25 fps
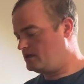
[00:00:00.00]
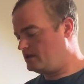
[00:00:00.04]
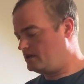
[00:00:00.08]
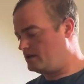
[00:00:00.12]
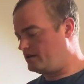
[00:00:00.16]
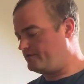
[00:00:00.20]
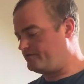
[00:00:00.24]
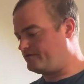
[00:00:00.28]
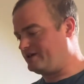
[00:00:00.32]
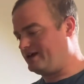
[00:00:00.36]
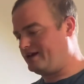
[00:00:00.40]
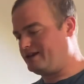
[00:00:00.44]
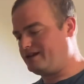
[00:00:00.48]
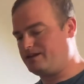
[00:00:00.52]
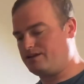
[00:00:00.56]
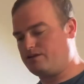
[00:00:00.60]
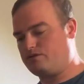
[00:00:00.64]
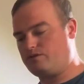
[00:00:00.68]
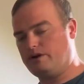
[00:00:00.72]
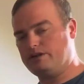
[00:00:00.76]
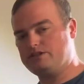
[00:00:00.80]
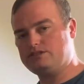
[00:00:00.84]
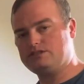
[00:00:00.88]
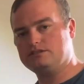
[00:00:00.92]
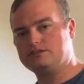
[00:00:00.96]
If you got any
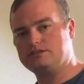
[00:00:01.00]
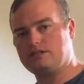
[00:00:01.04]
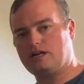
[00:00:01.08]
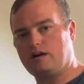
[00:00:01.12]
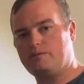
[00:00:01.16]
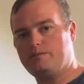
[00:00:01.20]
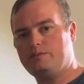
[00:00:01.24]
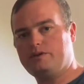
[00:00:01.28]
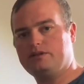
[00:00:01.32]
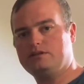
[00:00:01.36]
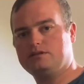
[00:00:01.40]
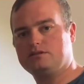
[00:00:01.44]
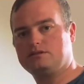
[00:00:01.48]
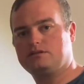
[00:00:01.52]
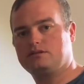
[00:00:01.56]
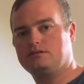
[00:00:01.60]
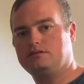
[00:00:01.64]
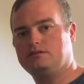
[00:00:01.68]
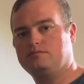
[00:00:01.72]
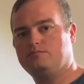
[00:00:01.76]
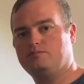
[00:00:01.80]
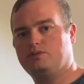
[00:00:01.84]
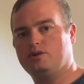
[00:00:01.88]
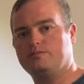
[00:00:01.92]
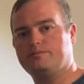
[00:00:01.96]
questions, comments,
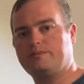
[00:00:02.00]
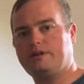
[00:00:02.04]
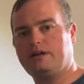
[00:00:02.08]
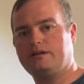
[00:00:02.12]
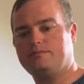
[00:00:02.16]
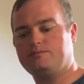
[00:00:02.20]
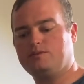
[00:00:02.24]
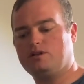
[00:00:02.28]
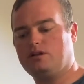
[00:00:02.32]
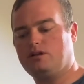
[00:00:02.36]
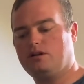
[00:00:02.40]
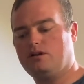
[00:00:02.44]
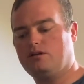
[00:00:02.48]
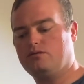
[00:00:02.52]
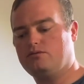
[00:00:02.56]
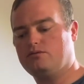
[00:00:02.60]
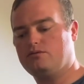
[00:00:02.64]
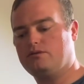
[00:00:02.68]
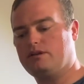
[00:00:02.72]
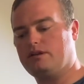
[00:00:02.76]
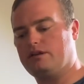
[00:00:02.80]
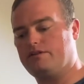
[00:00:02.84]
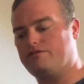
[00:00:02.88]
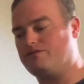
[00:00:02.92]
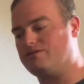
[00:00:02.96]
put them down below.
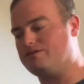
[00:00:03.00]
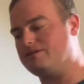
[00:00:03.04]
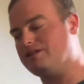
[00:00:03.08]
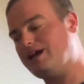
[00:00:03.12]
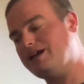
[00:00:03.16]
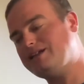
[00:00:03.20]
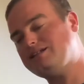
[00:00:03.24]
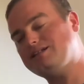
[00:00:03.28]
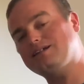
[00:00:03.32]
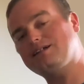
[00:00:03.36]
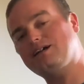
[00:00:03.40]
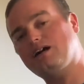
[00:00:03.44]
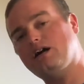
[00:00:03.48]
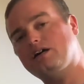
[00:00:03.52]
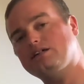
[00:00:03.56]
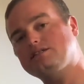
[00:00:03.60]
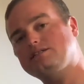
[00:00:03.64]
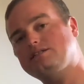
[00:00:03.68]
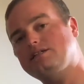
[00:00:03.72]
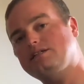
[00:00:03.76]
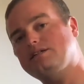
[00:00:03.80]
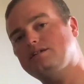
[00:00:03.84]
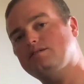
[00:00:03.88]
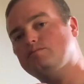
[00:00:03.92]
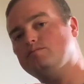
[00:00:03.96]
If you like the
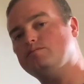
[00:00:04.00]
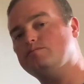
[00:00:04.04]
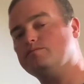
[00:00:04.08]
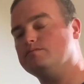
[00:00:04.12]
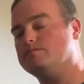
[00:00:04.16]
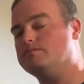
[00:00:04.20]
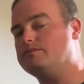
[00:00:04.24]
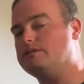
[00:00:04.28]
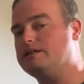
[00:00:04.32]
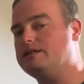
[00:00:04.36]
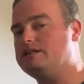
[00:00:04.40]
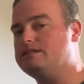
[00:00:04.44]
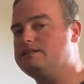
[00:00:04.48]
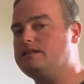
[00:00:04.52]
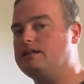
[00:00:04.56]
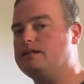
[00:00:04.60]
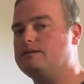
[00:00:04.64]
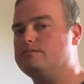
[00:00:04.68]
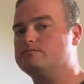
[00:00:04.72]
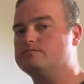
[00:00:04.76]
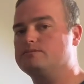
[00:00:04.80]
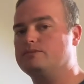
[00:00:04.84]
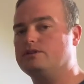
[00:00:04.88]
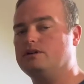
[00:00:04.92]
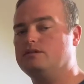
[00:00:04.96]
content, hit
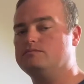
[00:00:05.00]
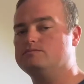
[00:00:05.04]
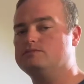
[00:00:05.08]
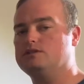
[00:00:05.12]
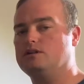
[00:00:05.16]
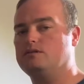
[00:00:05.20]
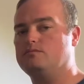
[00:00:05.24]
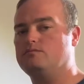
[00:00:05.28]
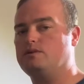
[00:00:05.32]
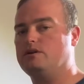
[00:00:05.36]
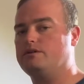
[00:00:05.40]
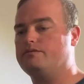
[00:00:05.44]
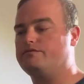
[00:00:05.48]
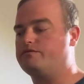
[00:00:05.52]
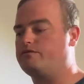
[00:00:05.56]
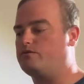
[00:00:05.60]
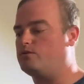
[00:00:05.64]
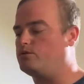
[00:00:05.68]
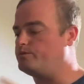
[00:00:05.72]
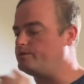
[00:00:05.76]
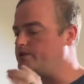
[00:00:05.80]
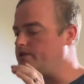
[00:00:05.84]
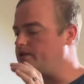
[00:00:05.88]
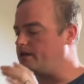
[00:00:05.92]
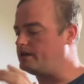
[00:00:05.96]
that thumbs up button for
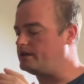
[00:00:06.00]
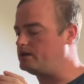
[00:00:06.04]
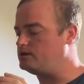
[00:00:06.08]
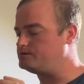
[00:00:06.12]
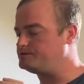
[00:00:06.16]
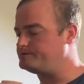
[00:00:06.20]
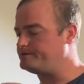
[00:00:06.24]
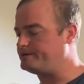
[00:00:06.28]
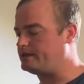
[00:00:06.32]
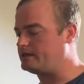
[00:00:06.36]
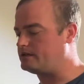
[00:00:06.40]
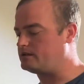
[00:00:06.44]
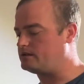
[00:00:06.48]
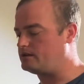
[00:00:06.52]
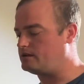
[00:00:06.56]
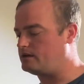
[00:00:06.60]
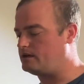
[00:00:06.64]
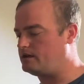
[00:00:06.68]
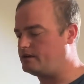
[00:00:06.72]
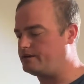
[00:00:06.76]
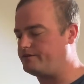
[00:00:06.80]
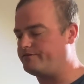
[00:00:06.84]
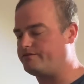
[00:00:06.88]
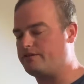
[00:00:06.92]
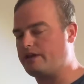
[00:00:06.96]
me. It helps me out a
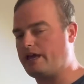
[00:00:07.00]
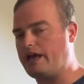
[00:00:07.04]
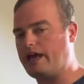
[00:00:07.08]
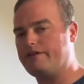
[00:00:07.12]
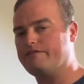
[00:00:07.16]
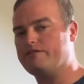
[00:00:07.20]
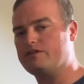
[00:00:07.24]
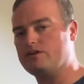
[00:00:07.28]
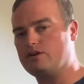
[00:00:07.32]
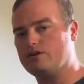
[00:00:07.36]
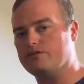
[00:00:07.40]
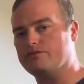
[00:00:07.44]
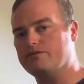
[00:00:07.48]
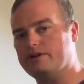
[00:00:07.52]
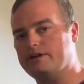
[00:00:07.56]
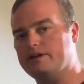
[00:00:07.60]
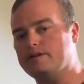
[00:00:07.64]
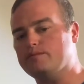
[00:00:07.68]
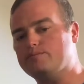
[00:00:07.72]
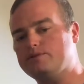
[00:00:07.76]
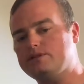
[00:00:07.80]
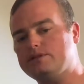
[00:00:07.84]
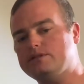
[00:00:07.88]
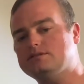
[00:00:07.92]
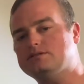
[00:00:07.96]
lot. If you haven't already,
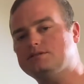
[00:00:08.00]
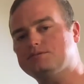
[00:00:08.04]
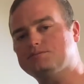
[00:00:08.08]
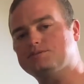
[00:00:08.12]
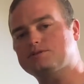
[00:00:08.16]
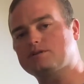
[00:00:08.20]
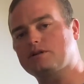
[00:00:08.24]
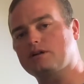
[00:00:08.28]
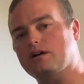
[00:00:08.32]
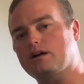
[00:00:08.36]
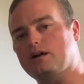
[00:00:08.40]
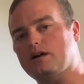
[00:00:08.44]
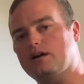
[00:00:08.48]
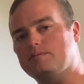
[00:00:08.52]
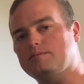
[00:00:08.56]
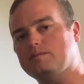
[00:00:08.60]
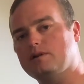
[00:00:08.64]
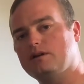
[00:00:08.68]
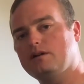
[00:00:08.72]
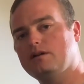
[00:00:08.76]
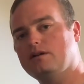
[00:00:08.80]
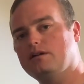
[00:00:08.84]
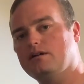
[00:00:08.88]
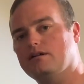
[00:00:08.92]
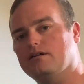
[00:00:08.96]
please subscribe.
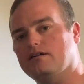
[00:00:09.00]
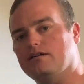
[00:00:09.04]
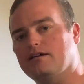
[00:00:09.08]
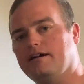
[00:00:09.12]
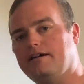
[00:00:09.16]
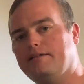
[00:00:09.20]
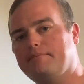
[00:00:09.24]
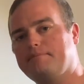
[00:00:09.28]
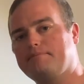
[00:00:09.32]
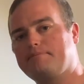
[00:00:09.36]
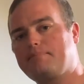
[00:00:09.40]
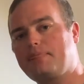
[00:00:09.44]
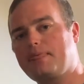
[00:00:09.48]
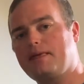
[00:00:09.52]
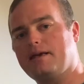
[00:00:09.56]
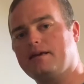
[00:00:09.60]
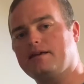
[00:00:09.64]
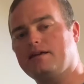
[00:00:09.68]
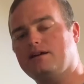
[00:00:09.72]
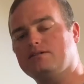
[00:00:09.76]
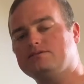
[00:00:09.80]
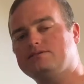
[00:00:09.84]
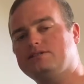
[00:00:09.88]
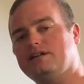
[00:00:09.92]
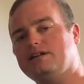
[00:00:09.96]
All right,
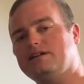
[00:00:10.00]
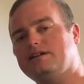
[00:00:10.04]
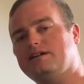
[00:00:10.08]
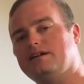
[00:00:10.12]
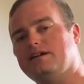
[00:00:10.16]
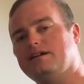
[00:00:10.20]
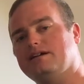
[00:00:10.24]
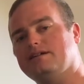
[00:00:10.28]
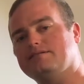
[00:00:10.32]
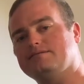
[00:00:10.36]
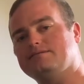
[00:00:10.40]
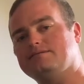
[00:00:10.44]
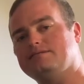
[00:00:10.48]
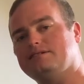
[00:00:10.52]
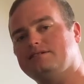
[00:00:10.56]
y'all take care.